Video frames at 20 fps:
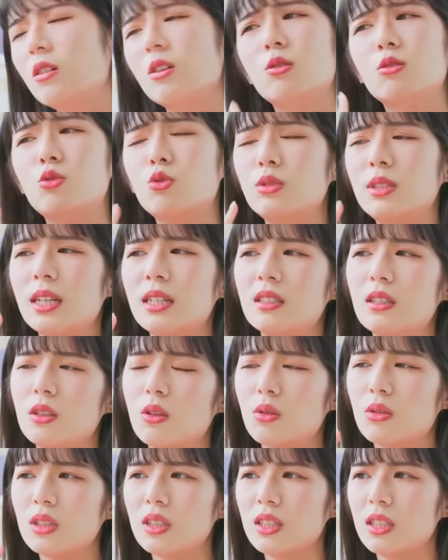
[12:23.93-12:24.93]
If you
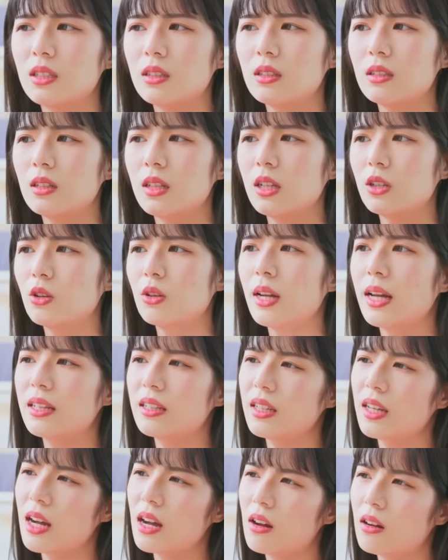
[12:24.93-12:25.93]
advocate for yourself,
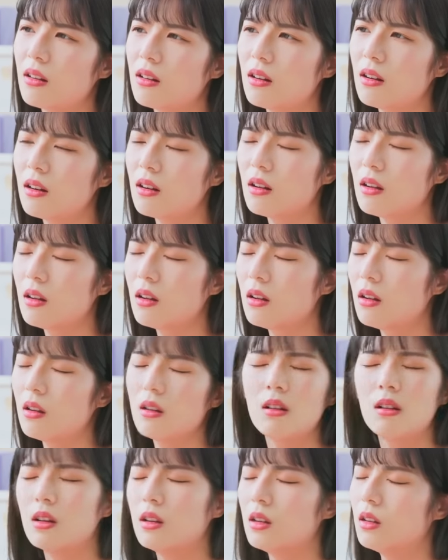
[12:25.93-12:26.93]
something that we're kind of
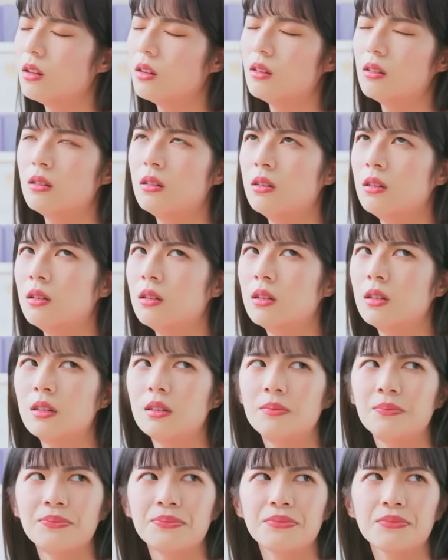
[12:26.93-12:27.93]
taught to do that we
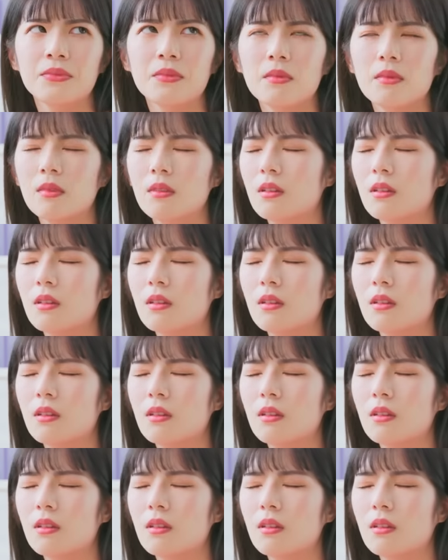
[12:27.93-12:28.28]
have to do in the